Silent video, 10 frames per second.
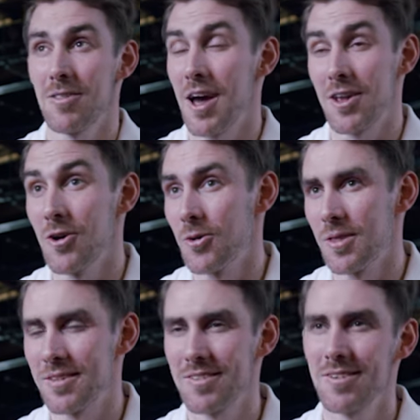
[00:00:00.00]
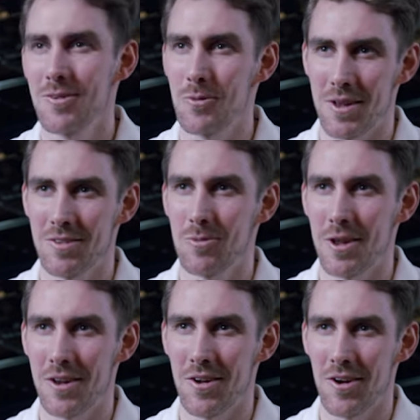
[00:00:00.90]
I know that we in
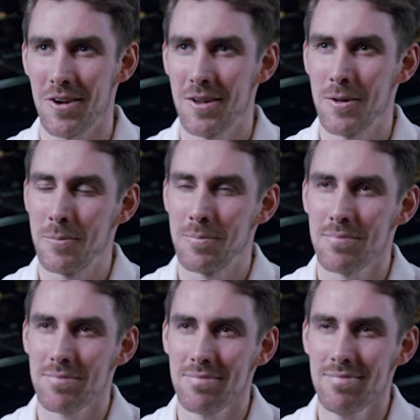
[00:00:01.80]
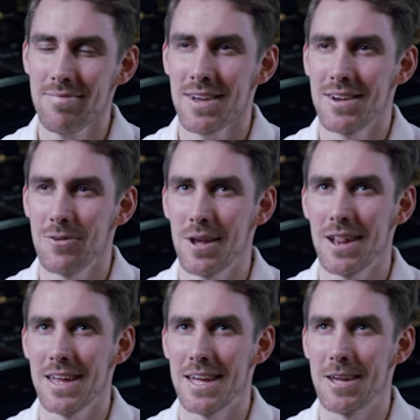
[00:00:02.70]
Sweden are
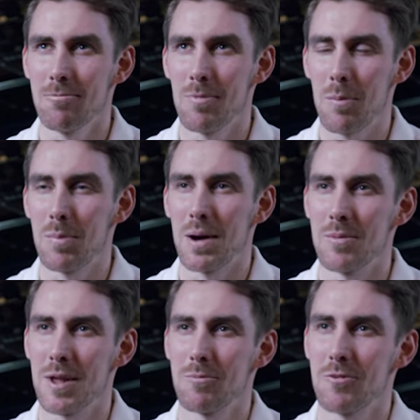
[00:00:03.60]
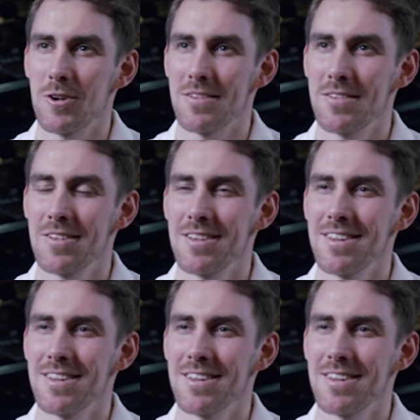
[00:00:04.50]
really pumped up for this